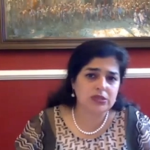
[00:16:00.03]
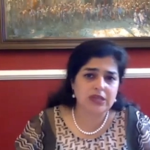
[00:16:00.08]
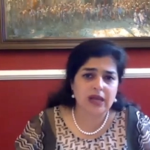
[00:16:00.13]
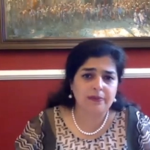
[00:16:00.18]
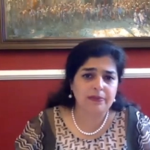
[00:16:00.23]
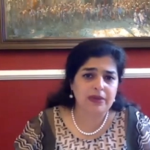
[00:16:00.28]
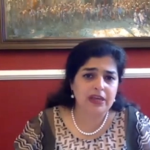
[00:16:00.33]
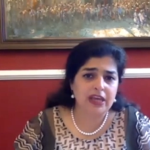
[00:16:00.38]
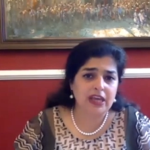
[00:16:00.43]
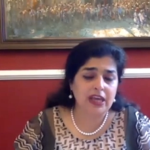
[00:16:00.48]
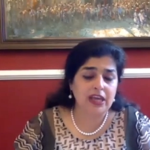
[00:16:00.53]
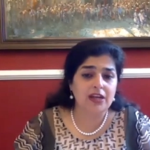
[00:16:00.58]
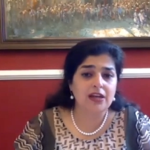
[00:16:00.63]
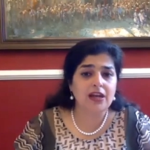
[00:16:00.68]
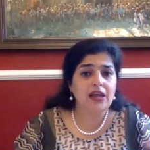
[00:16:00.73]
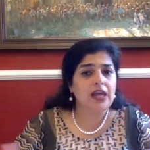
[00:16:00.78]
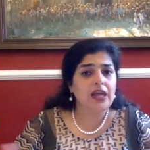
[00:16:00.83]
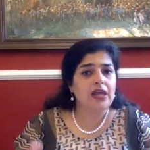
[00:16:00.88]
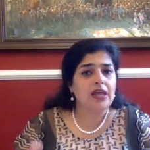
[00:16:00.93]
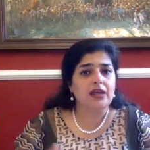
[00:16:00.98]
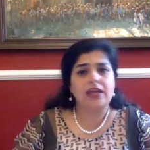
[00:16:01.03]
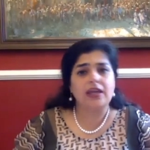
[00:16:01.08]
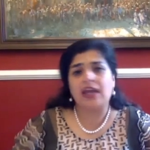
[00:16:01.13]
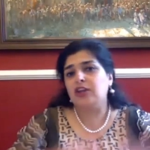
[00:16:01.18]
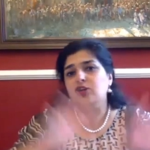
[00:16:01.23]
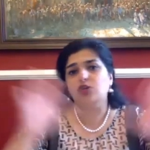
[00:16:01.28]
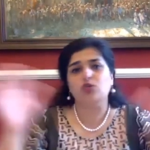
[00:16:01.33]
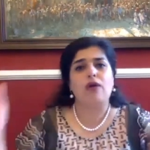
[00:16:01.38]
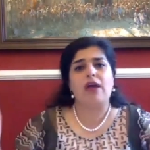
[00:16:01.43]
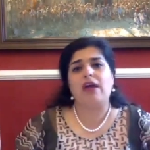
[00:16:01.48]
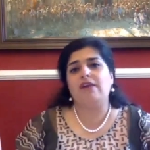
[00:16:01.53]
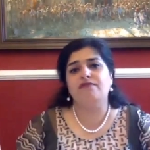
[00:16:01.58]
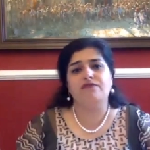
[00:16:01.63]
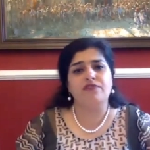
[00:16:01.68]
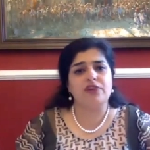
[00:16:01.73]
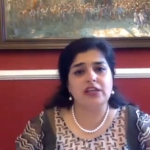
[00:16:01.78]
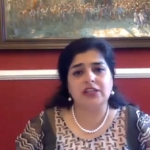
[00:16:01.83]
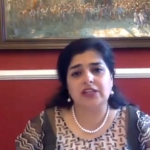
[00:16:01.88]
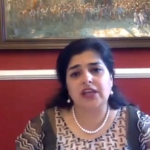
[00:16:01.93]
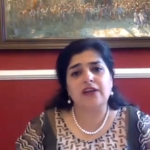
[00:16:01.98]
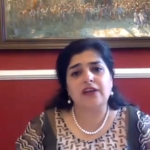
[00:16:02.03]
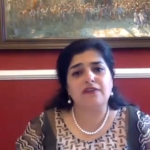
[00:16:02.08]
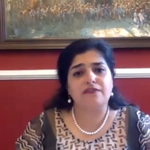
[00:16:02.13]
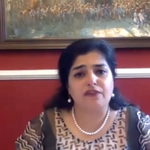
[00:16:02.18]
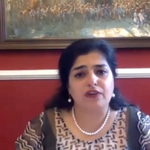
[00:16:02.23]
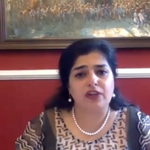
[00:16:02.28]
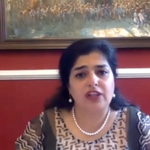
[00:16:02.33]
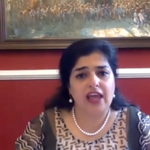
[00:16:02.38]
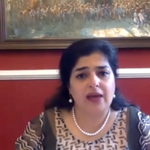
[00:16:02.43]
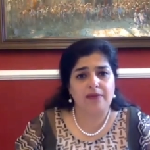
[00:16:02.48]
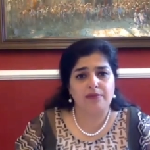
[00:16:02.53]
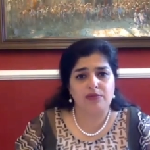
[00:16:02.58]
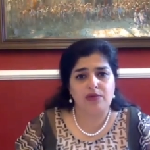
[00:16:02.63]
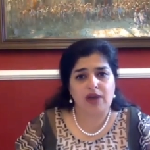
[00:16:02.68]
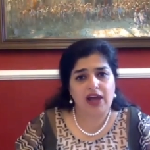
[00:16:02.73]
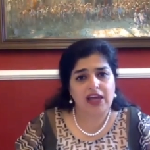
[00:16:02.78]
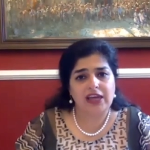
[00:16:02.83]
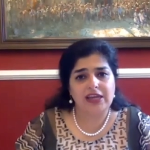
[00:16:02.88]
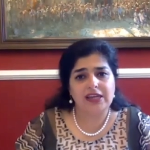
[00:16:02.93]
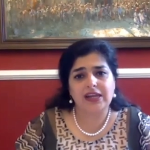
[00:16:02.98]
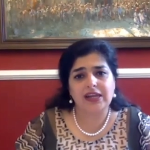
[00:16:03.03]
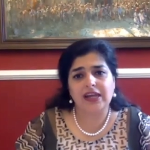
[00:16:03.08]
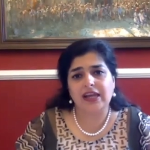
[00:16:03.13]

coming in can do everything for them, right?